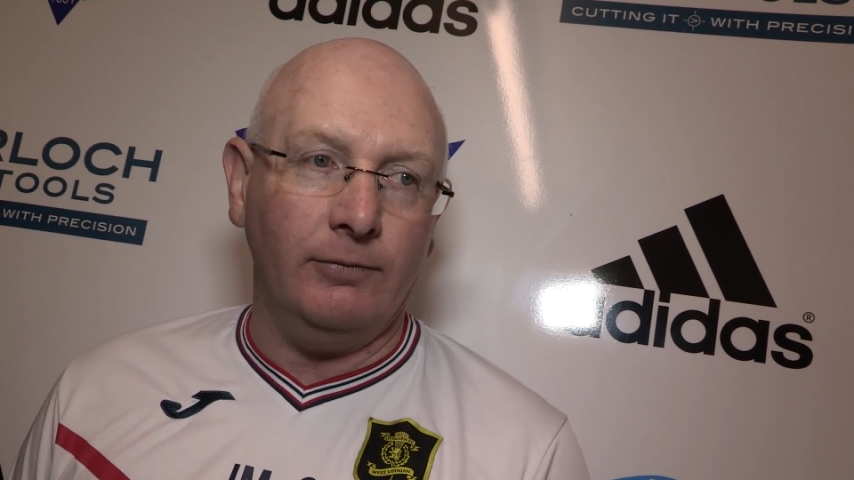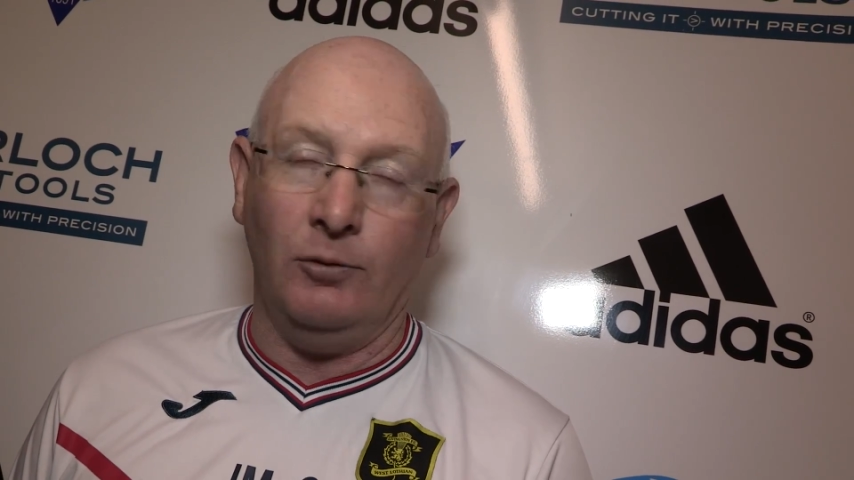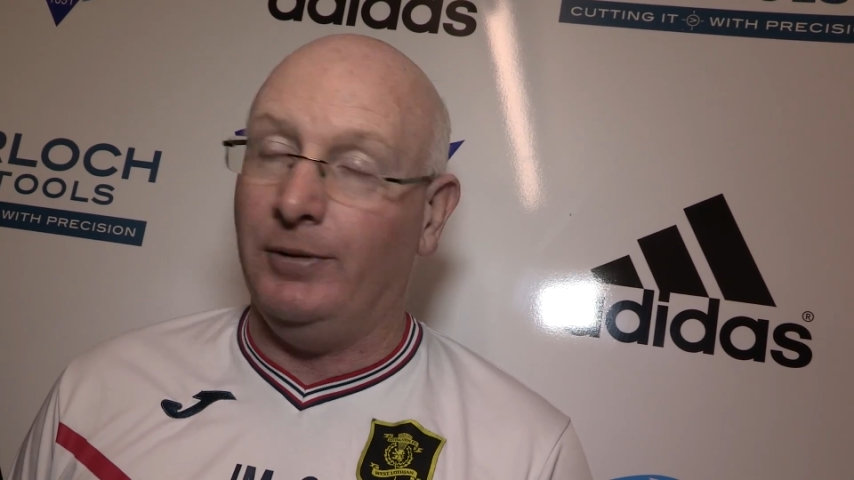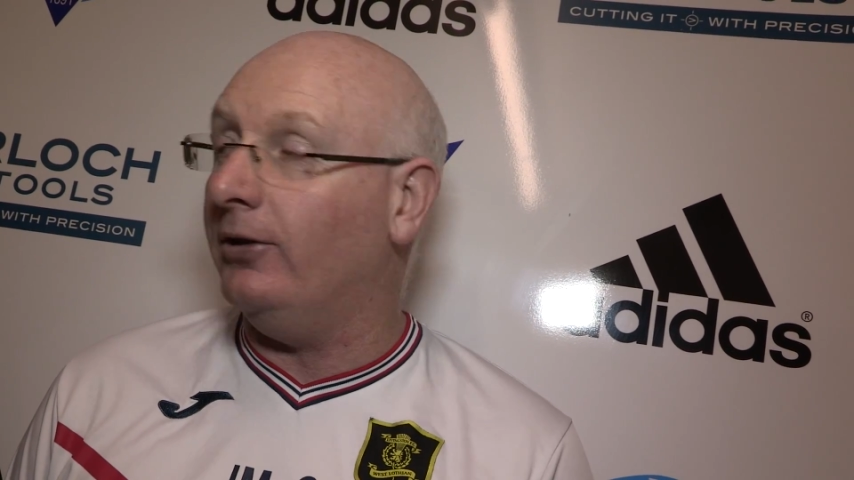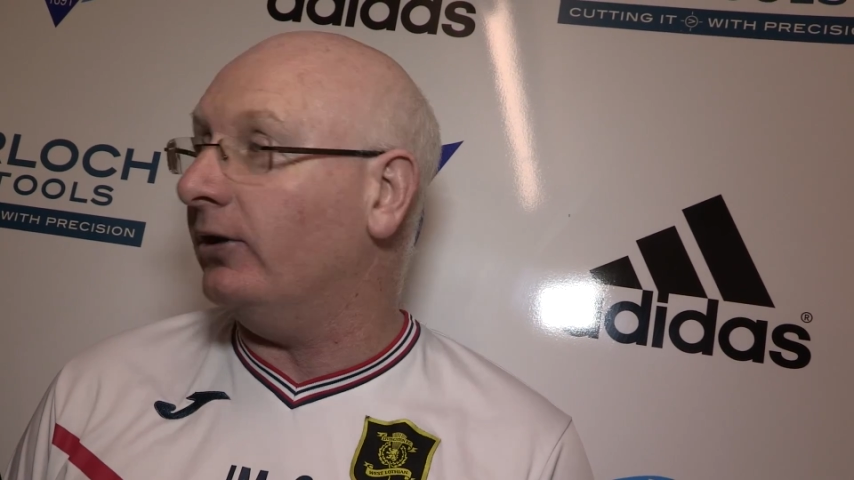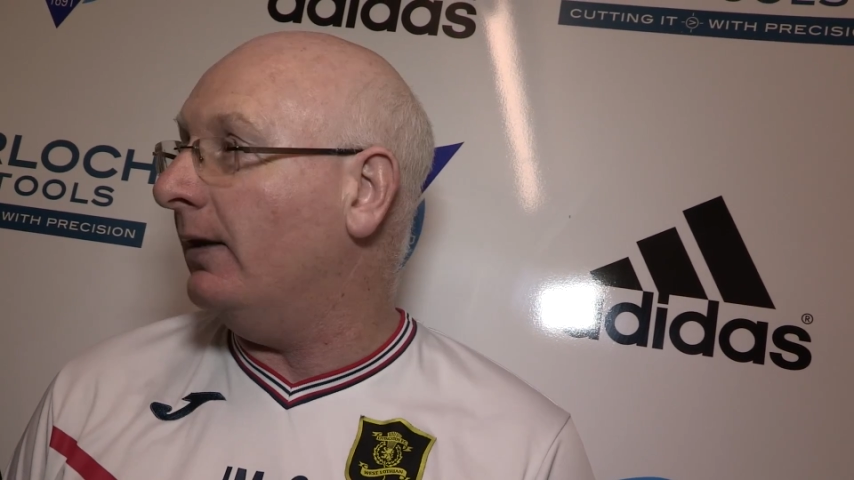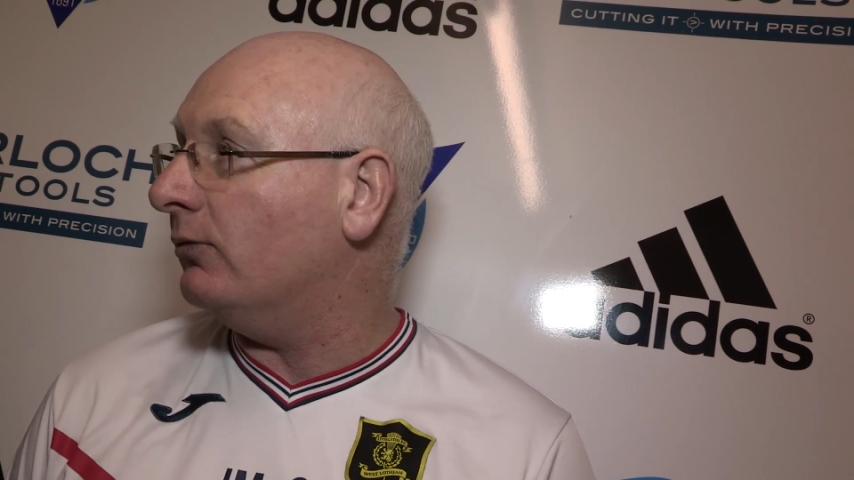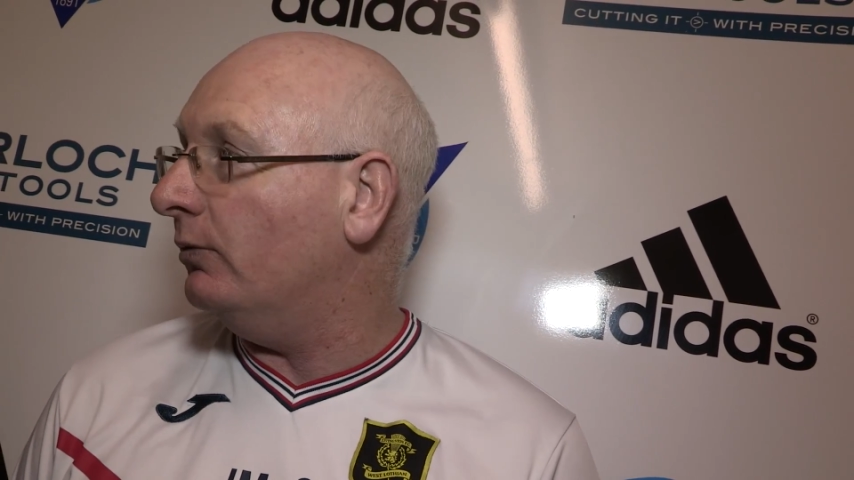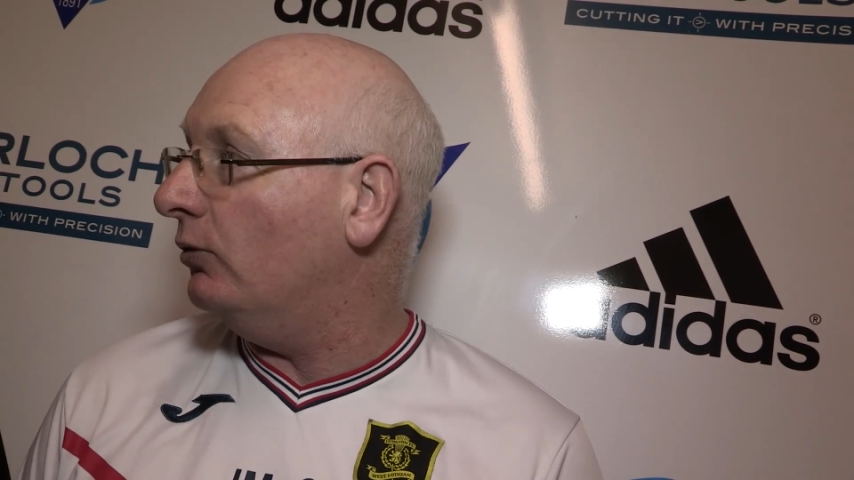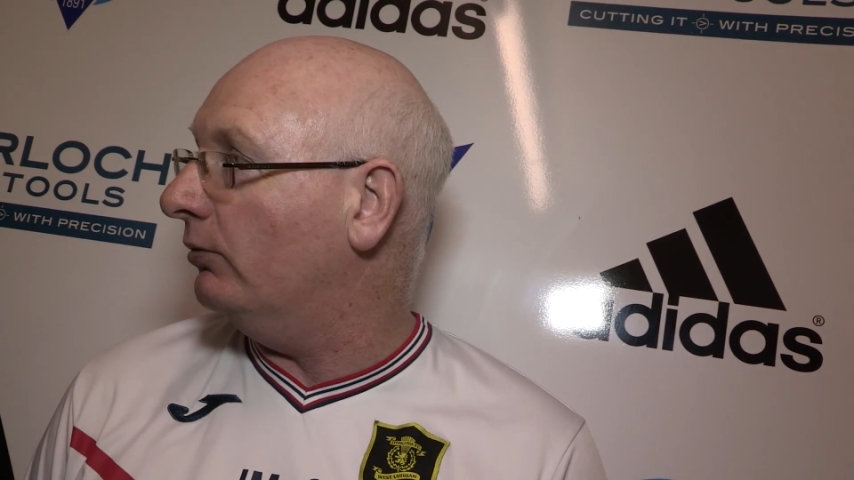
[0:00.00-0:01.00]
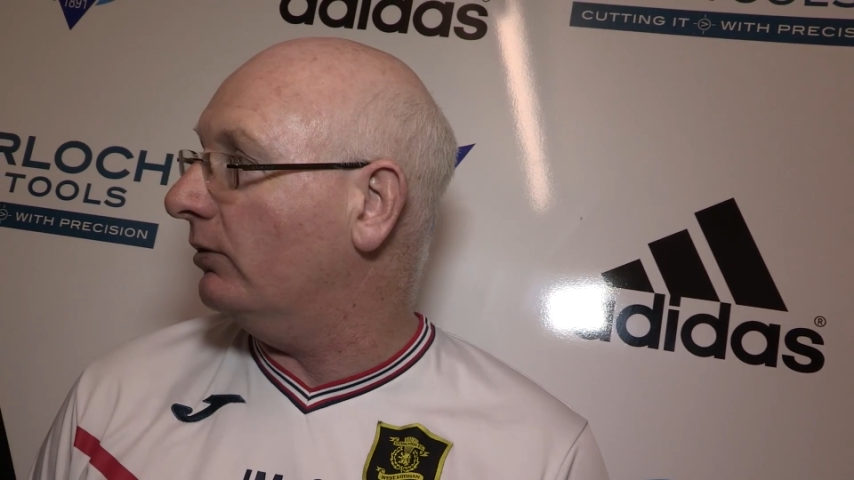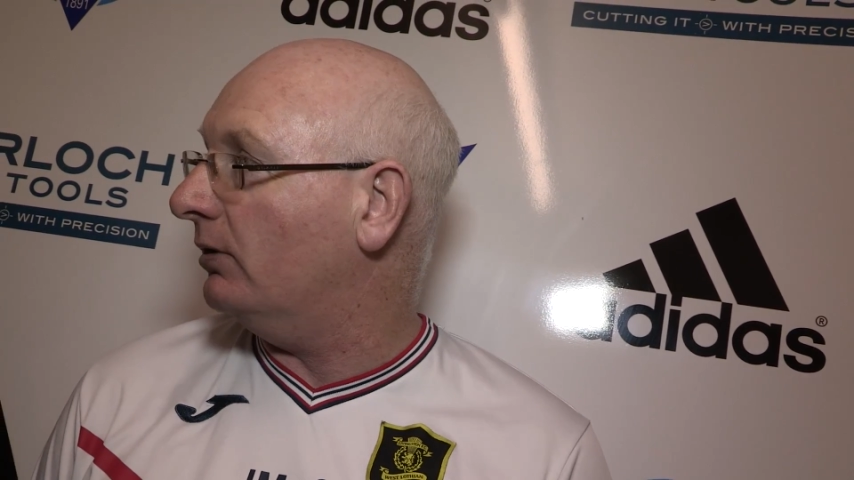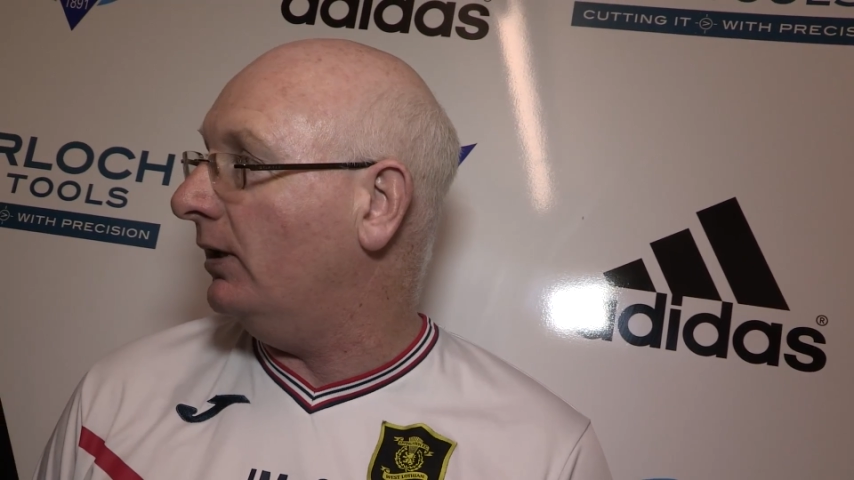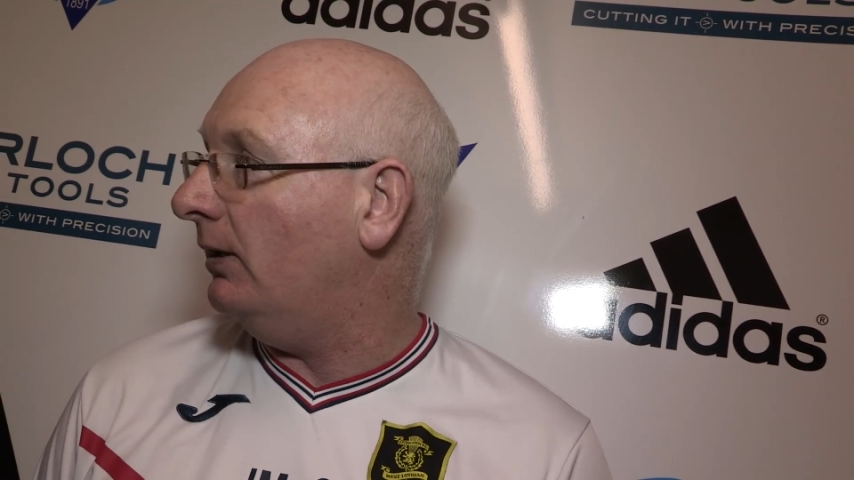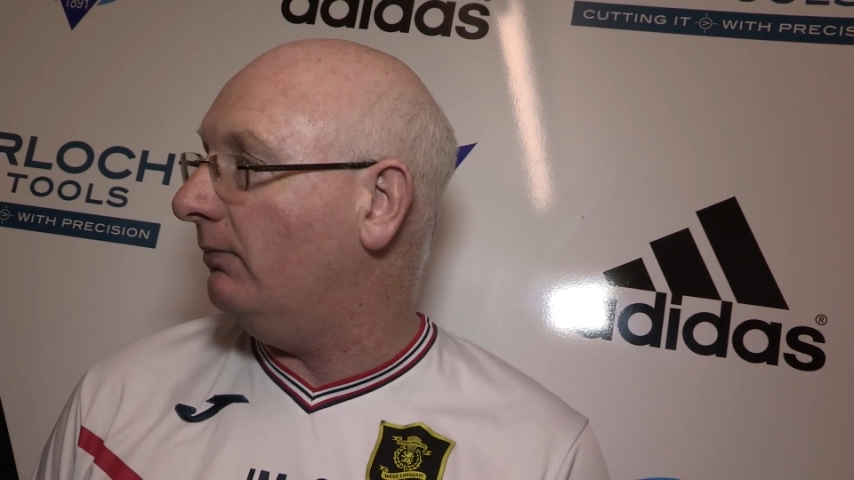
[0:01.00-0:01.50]
there'll be other games where we
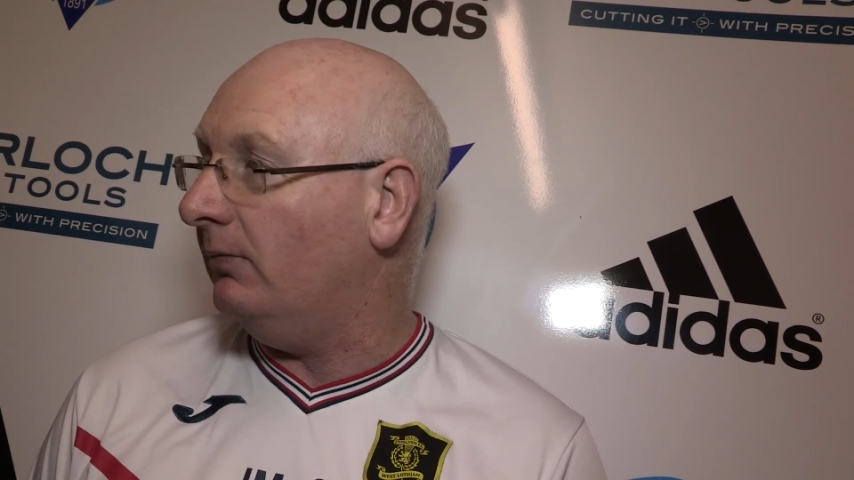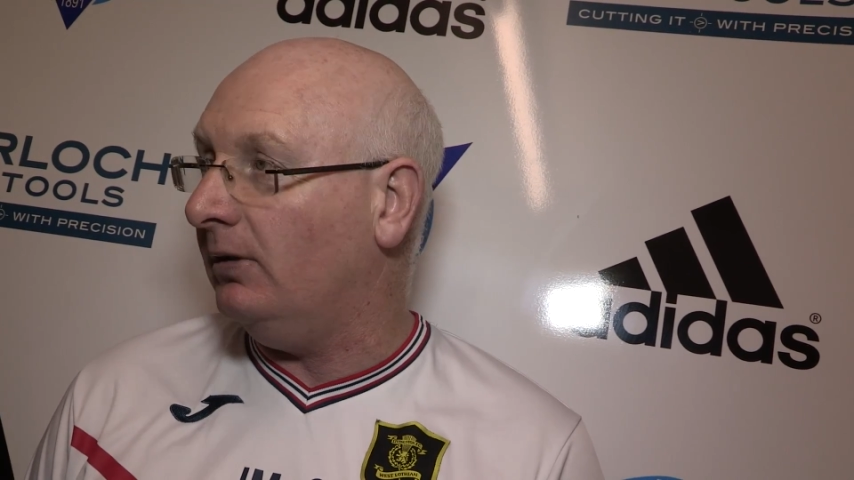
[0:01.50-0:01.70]
don't create